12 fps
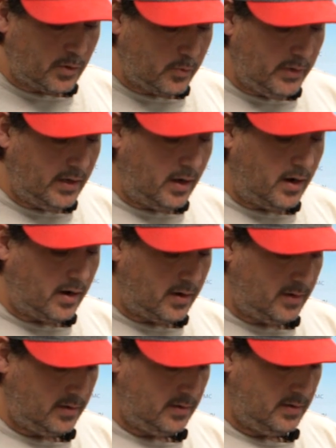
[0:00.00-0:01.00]
where we
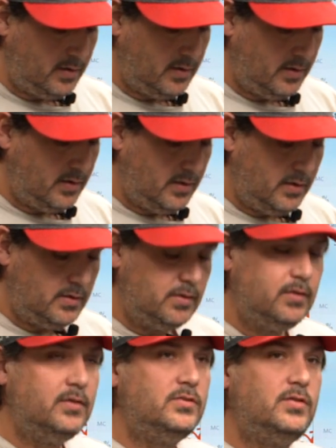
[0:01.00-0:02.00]
are.
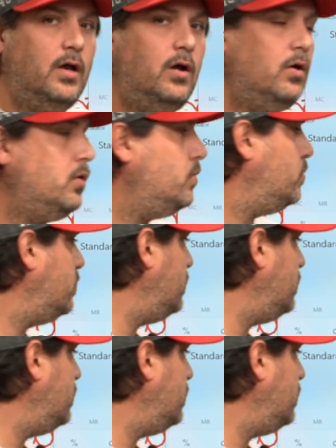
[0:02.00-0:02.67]
So,